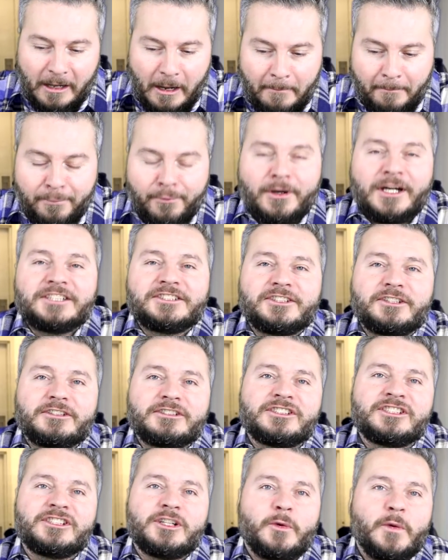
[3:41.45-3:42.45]
a
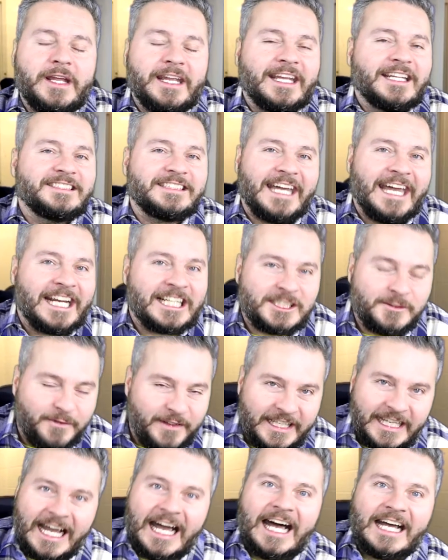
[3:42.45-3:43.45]
prisoner suing his
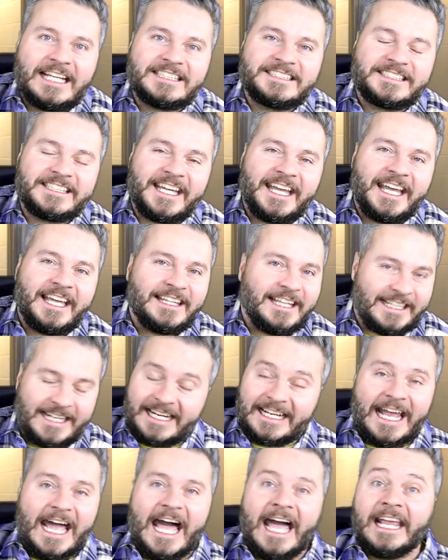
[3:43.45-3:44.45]
ex-fiance, like
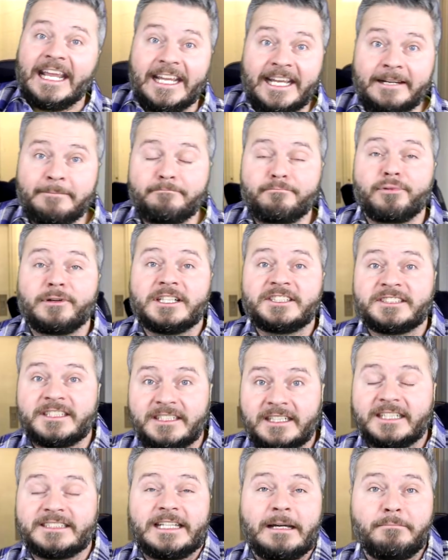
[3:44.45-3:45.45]
a guy in
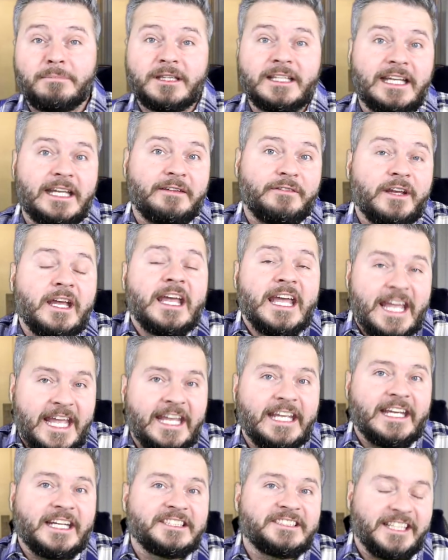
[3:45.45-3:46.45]
prison, because I believe
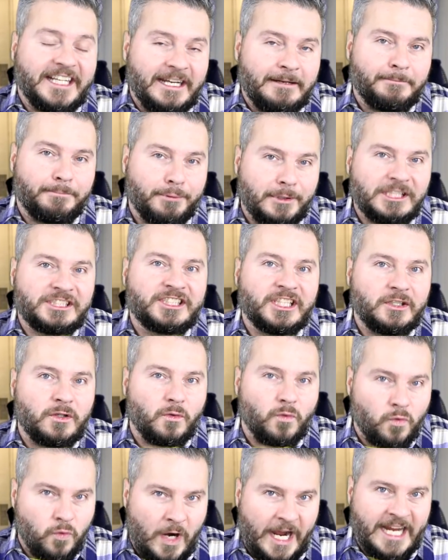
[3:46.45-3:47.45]
he is in prison
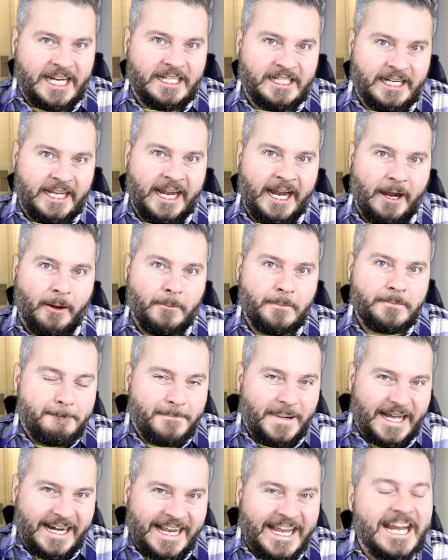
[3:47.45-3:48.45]
right now.
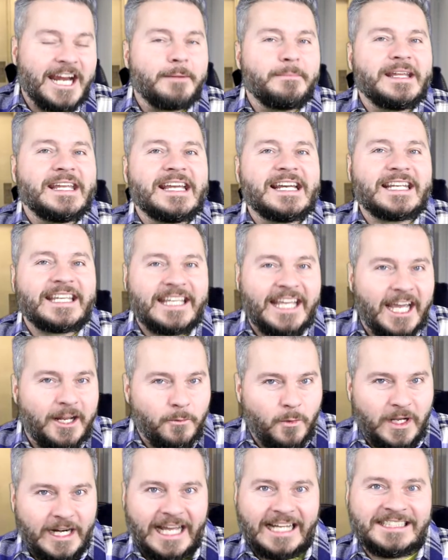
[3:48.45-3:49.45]
But hear me
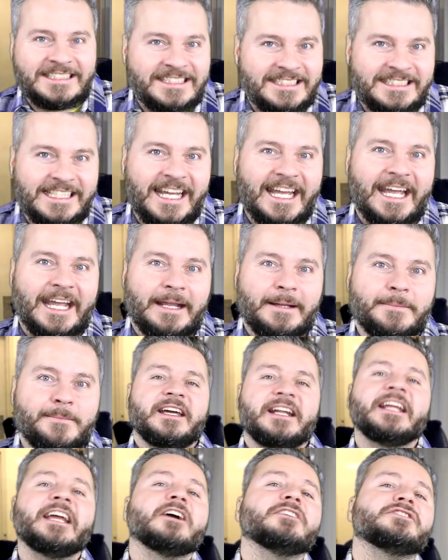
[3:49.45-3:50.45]
again when I say
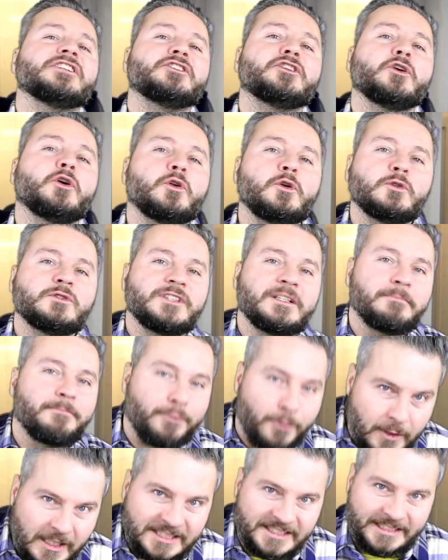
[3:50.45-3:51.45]
that here's a dude who's in
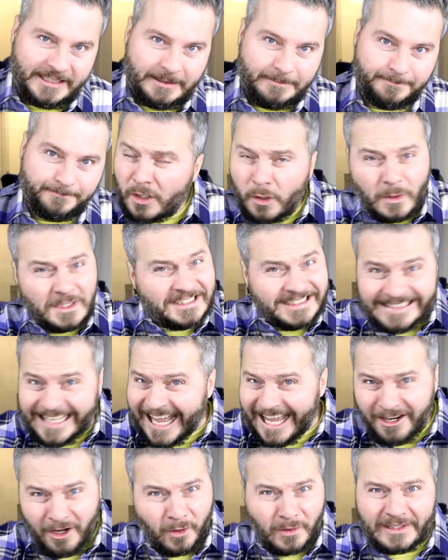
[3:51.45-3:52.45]
prison who is
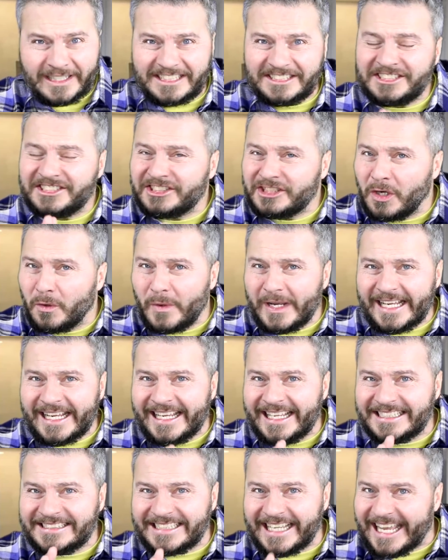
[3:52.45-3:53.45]
not only
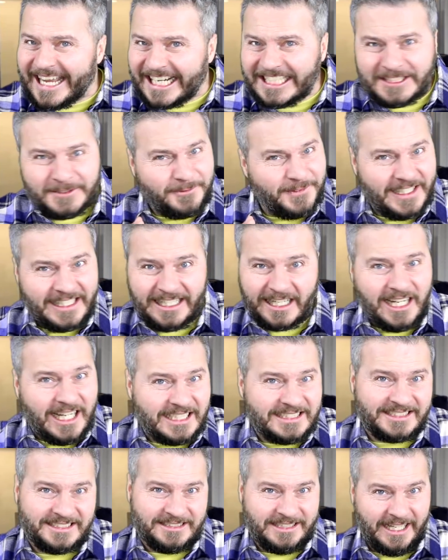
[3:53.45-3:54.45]
suing his
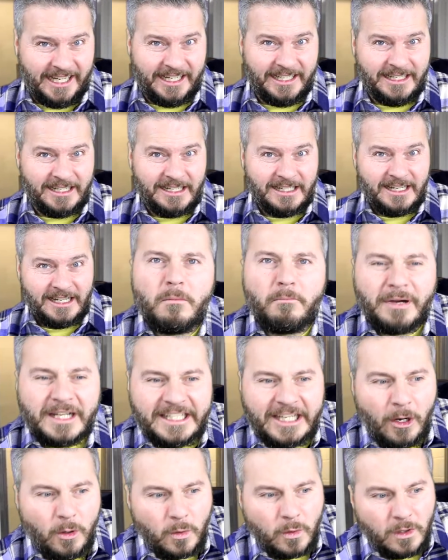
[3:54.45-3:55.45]
ex-fiance,
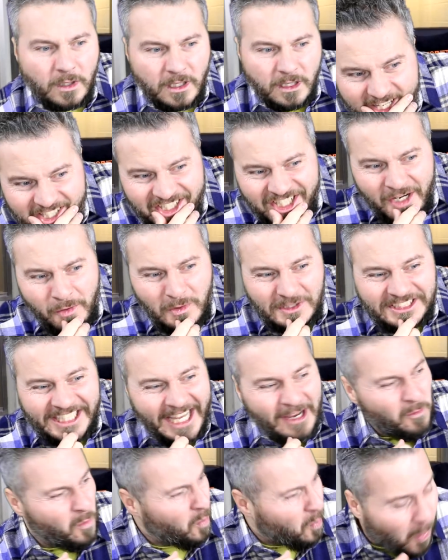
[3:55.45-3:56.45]
but yo, she was
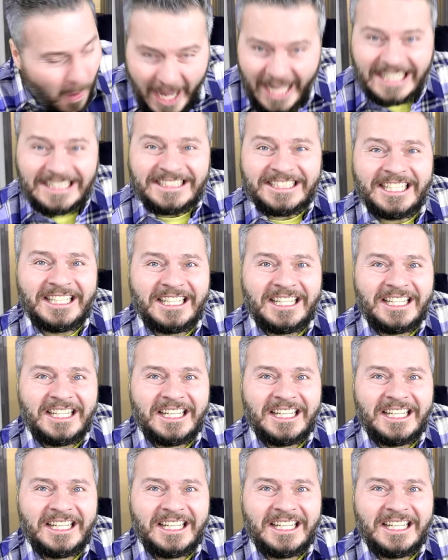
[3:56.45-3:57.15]
a what?